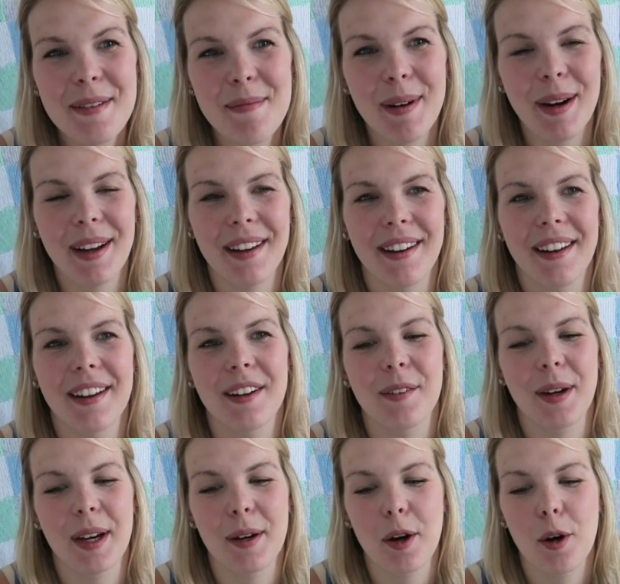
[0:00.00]
But
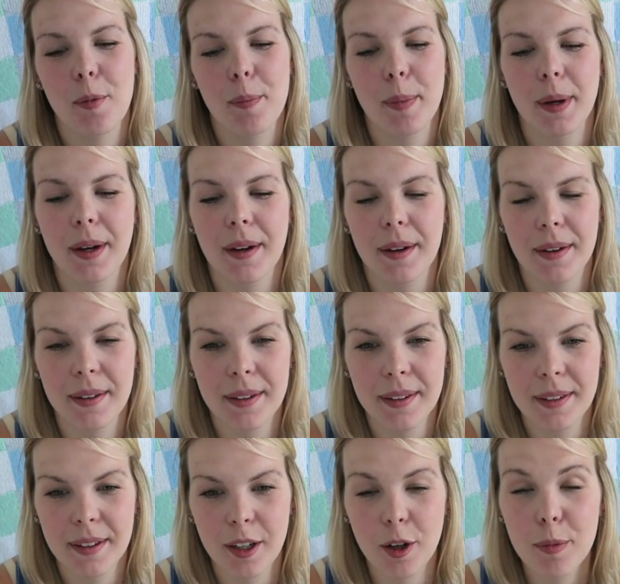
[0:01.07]
anyway, I hope
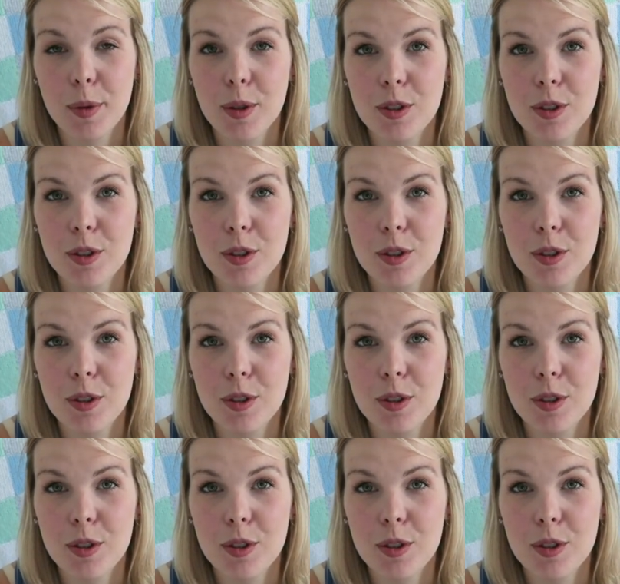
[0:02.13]
you